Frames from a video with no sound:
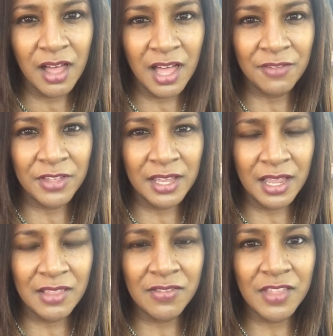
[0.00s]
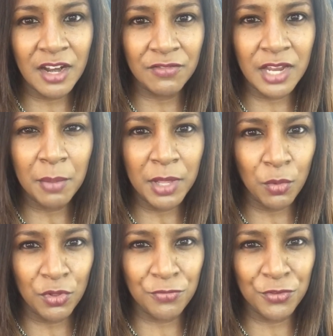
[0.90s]
of it instead of
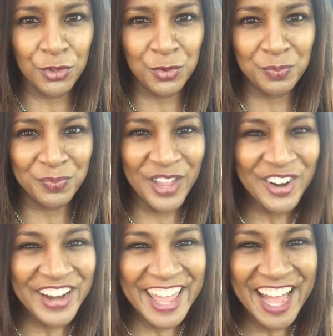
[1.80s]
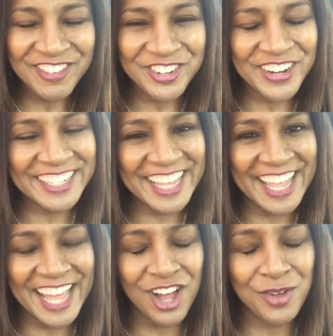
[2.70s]
numbing with food. All right, have a great
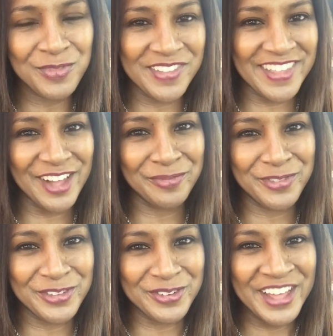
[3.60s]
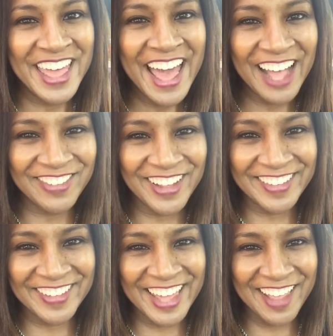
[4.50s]
day. I hope this helped you. I'll talk
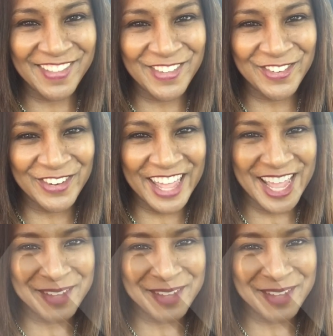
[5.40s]
to you guys soon, okay?